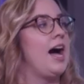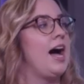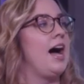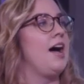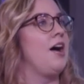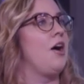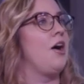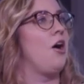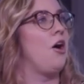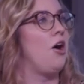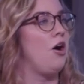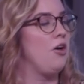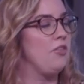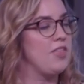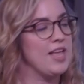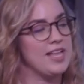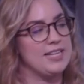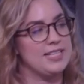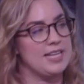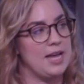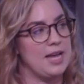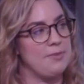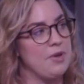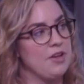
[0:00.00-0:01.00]
All that
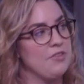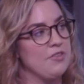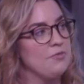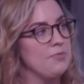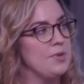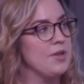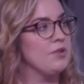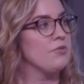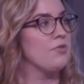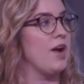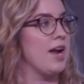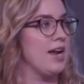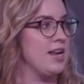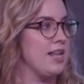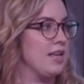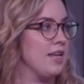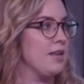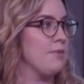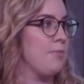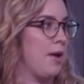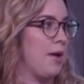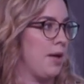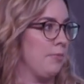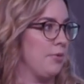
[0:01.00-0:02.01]
time I've been writing
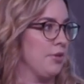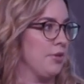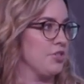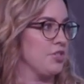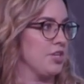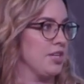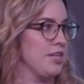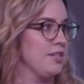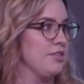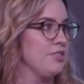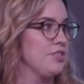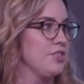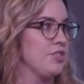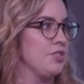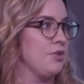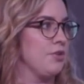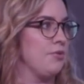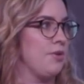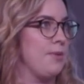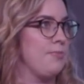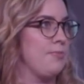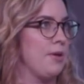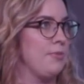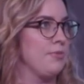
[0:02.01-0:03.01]
and publishing. So
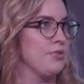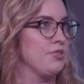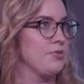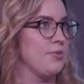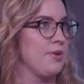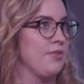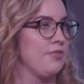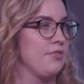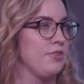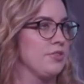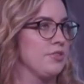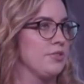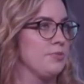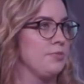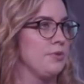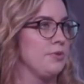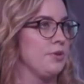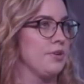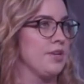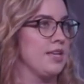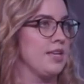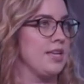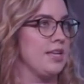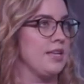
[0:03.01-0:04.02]
I published my first
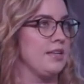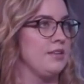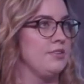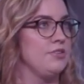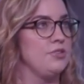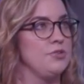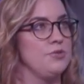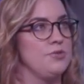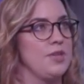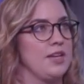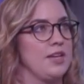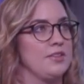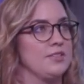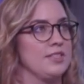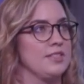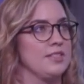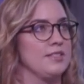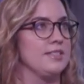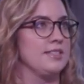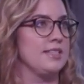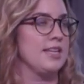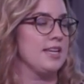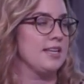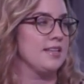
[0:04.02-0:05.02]
book in
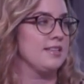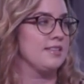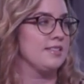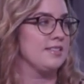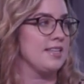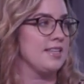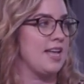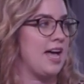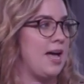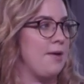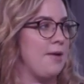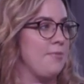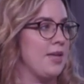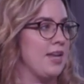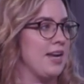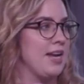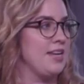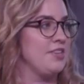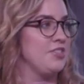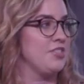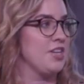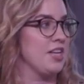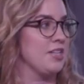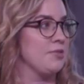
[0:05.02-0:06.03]
2006, and I
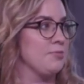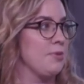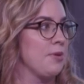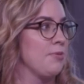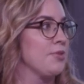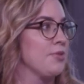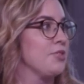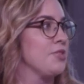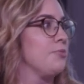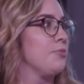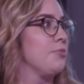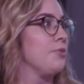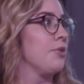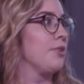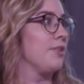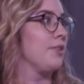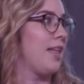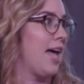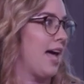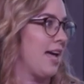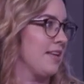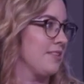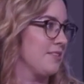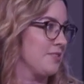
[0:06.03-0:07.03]
just published a book
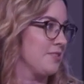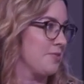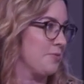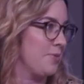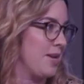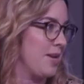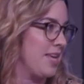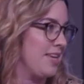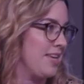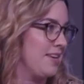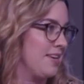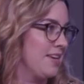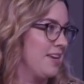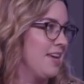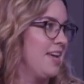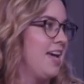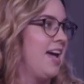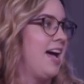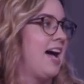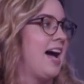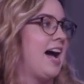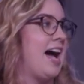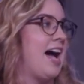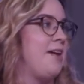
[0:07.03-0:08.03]
last week,
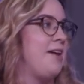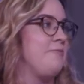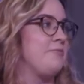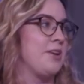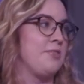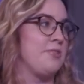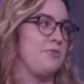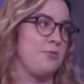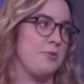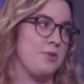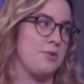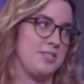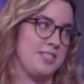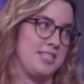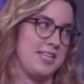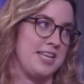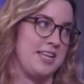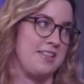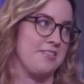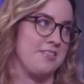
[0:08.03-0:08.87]
my 14th.